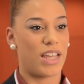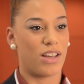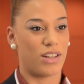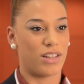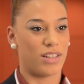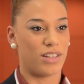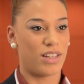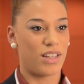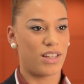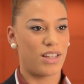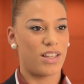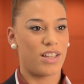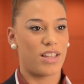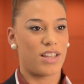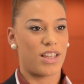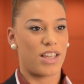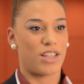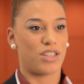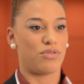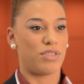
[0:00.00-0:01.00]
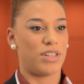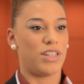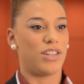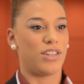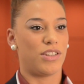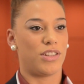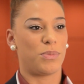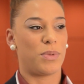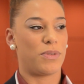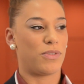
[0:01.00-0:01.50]
here, it's really
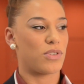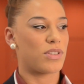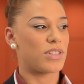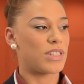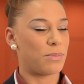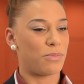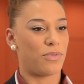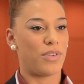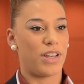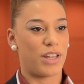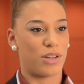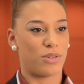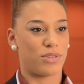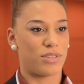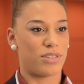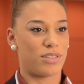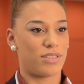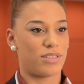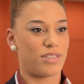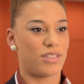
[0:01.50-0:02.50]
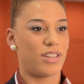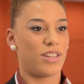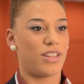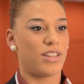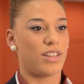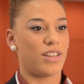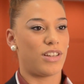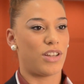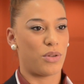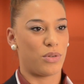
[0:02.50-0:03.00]
good that we've got something else
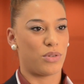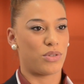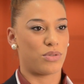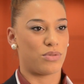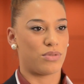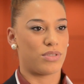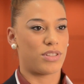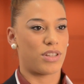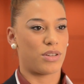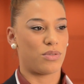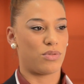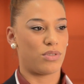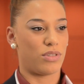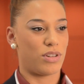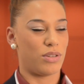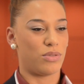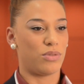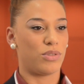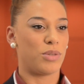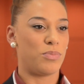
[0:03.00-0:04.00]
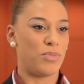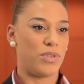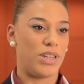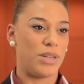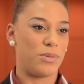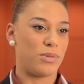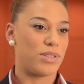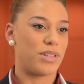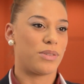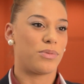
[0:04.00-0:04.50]
local, so all the local
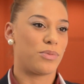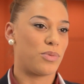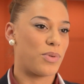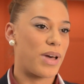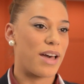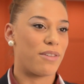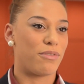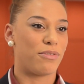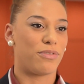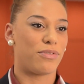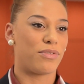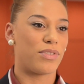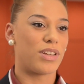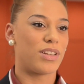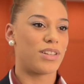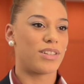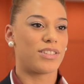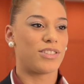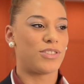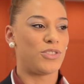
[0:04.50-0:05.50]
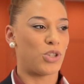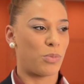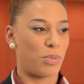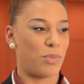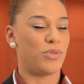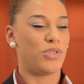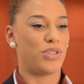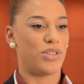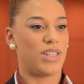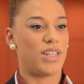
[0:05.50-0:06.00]
community will, will have
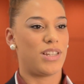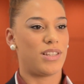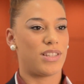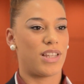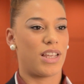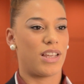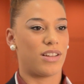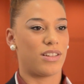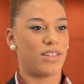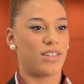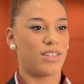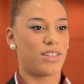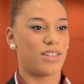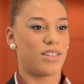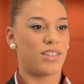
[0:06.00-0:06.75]
job opportunities here.